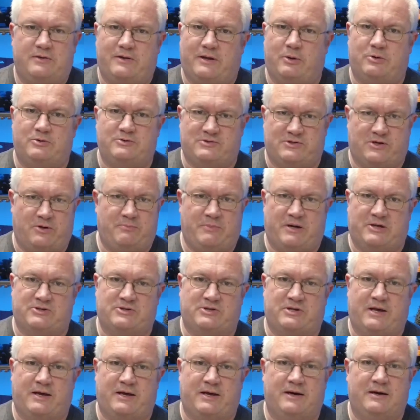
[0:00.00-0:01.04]
There was so much
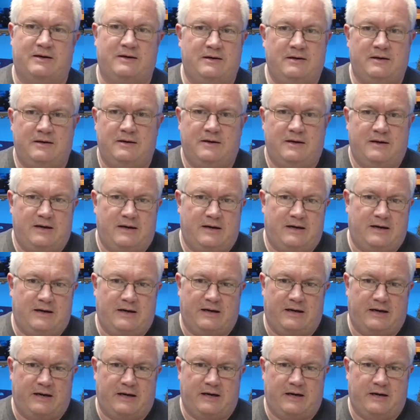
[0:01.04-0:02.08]
there.
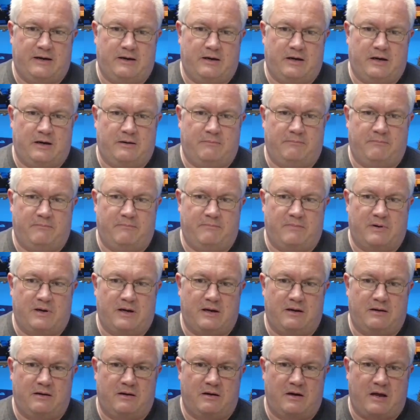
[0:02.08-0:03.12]
And
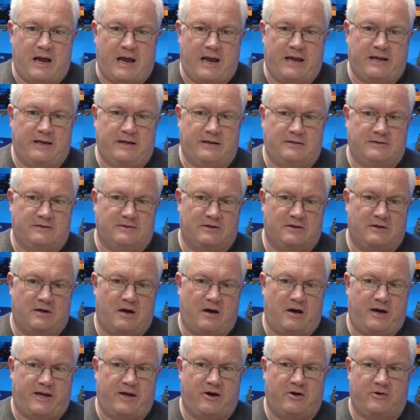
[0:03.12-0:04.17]

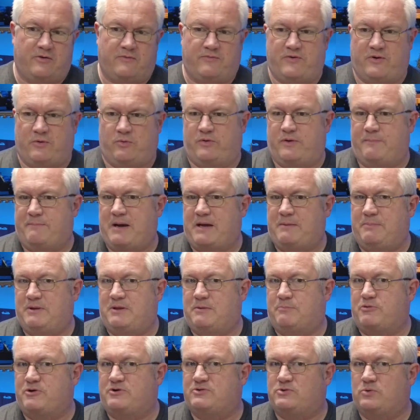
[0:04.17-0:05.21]
I kind of felt that maybe
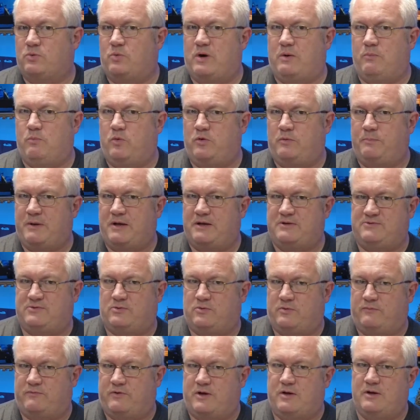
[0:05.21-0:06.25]
the Bristol one would be a
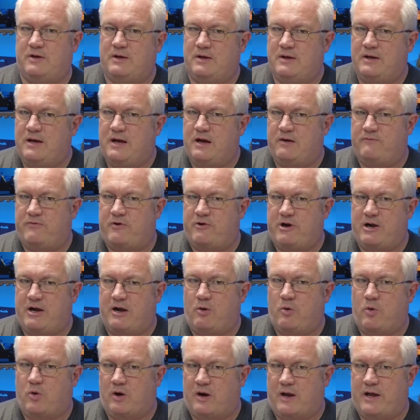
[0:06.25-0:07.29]
sort of a very
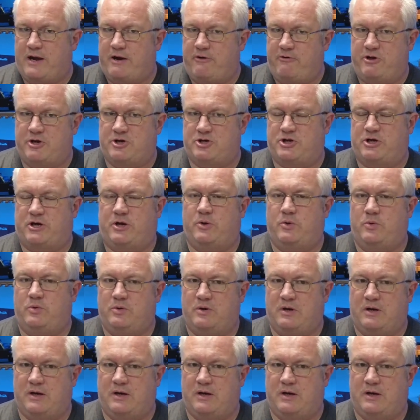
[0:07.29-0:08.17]
local area show.